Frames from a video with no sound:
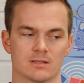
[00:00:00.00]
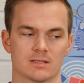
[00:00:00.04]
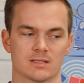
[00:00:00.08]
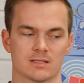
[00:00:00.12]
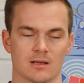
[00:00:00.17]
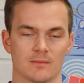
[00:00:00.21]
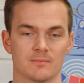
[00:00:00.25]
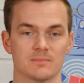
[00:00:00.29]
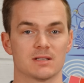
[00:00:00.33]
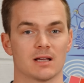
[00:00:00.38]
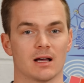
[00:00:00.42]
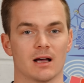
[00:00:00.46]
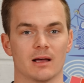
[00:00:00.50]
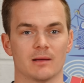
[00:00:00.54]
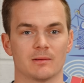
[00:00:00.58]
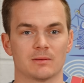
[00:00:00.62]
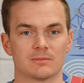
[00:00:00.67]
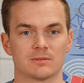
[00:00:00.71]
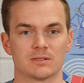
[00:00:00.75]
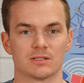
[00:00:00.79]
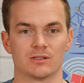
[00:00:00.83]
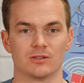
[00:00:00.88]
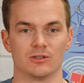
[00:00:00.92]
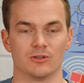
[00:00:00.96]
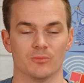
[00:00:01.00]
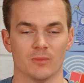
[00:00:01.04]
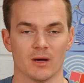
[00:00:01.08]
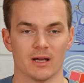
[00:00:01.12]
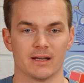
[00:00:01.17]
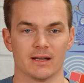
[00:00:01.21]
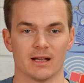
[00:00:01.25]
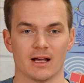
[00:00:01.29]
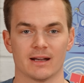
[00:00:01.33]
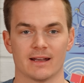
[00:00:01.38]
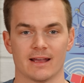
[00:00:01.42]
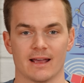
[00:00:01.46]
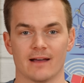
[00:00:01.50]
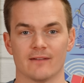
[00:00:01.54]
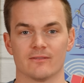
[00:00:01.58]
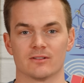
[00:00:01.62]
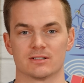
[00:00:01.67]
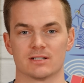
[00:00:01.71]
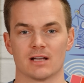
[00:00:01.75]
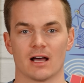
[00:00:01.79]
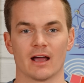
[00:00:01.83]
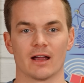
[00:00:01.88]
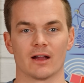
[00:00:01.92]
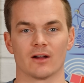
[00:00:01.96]
Sometimes you might not have a
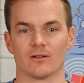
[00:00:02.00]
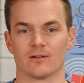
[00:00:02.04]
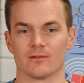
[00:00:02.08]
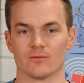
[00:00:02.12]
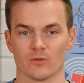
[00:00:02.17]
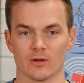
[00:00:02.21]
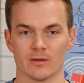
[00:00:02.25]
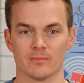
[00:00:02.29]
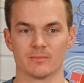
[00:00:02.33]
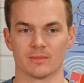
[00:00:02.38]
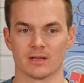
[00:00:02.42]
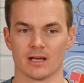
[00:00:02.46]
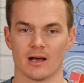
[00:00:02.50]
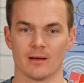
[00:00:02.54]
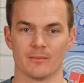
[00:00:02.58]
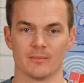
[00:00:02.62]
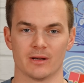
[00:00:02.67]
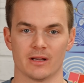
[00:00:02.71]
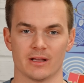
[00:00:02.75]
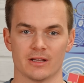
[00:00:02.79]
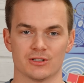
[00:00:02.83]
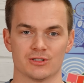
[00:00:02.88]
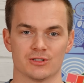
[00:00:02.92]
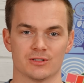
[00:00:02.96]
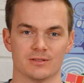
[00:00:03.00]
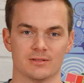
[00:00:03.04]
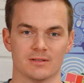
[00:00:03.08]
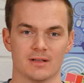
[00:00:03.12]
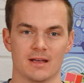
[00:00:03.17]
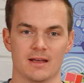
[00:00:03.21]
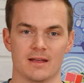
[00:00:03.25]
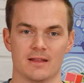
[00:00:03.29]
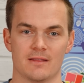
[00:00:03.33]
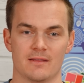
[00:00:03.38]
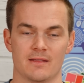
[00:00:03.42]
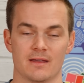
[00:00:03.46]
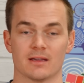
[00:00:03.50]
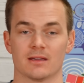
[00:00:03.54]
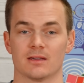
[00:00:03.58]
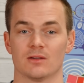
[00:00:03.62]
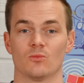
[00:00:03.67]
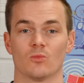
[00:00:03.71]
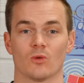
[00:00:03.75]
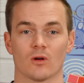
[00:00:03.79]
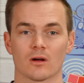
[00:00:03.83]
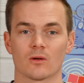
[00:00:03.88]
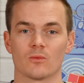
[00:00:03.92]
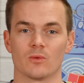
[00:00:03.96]
tire and rim combination that
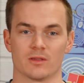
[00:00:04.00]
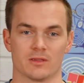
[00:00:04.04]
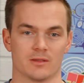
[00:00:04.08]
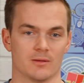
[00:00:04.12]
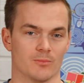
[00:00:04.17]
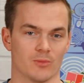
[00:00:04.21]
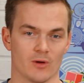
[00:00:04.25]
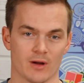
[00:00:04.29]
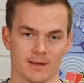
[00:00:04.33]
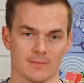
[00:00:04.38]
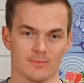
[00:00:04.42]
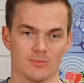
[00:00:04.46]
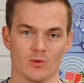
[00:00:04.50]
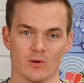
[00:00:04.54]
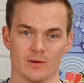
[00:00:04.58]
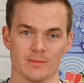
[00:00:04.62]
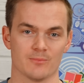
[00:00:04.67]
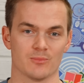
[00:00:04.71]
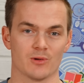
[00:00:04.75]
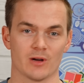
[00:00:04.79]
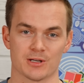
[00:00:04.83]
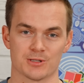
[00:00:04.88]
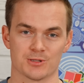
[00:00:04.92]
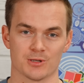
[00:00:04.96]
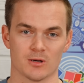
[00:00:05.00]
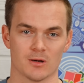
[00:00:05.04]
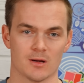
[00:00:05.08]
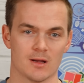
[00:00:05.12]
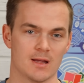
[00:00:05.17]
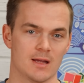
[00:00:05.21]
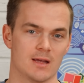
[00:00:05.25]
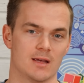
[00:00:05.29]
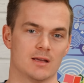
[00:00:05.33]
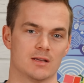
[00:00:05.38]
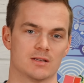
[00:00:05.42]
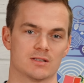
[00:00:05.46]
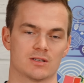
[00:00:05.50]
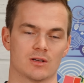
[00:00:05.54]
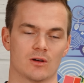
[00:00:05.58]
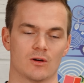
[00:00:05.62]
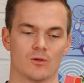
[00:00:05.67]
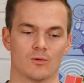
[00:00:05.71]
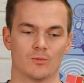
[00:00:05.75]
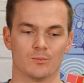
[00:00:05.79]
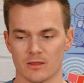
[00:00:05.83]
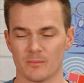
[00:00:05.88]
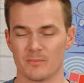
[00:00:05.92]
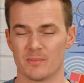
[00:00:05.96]
can work with the breakpoint pressure.
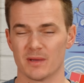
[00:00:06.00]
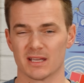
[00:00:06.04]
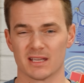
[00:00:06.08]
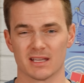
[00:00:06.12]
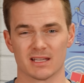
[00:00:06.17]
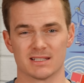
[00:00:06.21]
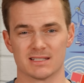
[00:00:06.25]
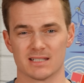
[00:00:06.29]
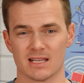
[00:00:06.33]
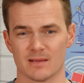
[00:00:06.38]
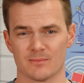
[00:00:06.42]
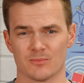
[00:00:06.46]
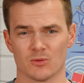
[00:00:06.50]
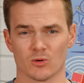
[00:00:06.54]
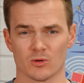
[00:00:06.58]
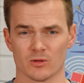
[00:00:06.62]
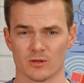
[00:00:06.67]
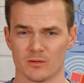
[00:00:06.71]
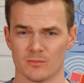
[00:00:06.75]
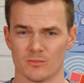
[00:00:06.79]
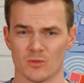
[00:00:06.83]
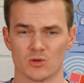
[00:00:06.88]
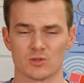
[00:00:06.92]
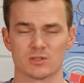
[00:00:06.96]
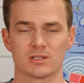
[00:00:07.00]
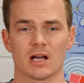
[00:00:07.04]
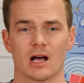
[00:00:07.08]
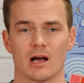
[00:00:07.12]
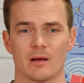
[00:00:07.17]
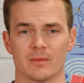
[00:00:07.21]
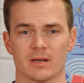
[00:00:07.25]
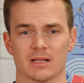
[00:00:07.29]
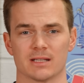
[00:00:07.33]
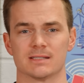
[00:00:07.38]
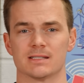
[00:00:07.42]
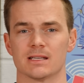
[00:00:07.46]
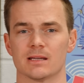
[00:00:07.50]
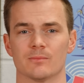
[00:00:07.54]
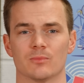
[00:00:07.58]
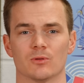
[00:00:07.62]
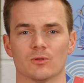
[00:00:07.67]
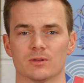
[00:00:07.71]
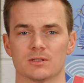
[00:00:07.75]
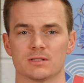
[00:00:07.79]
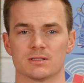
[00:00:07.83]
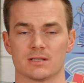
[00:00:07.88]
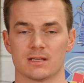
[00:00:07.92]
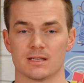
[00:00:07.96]
So the big example, or the most common
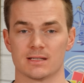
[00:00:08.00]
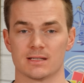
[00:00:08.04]
example, is